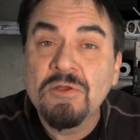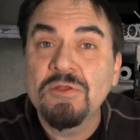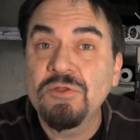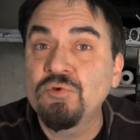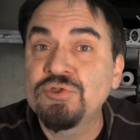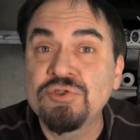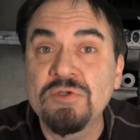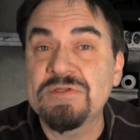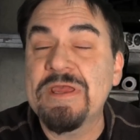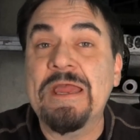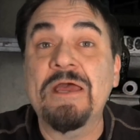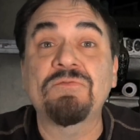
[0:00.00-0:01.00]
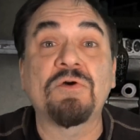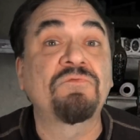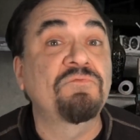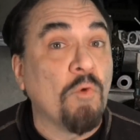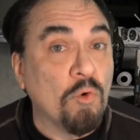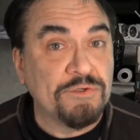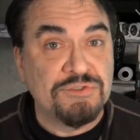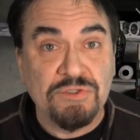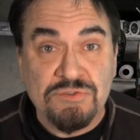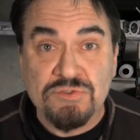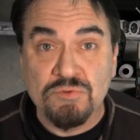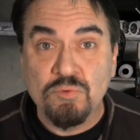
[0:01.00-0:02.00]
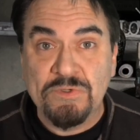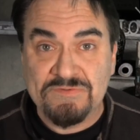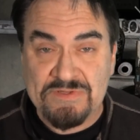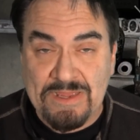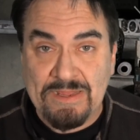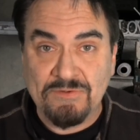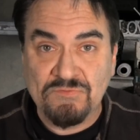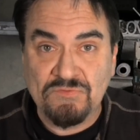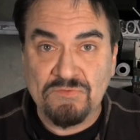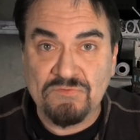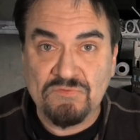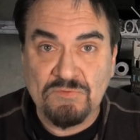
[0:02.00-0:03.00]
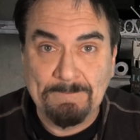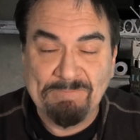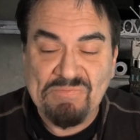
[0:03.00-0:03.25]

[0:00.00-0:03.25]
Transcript: you shouldn't have a fortune due in taxes.